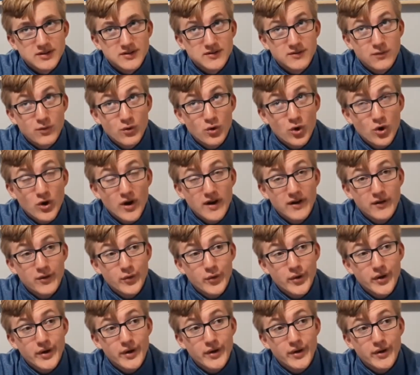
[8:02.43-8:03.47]

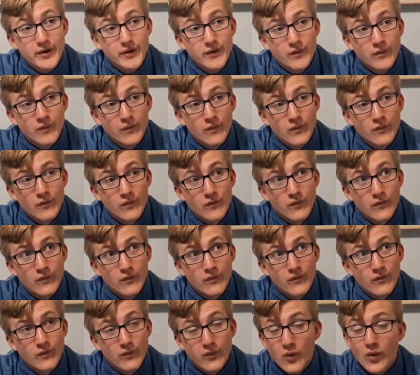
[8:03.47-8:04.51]

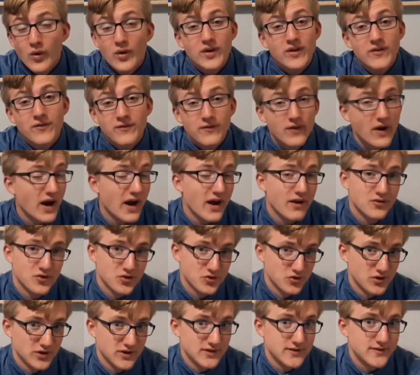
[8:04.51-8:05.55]
445
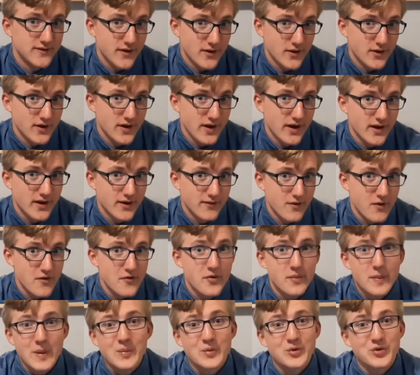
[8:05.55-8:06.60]
degrees Fahrenheit, if I
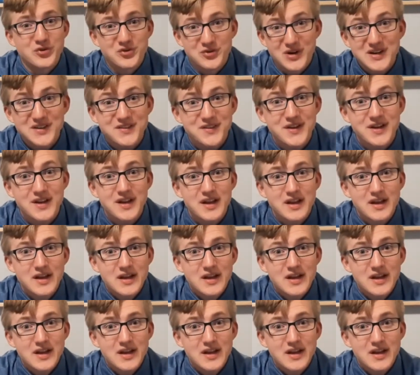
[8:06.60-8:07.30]
remember correctly.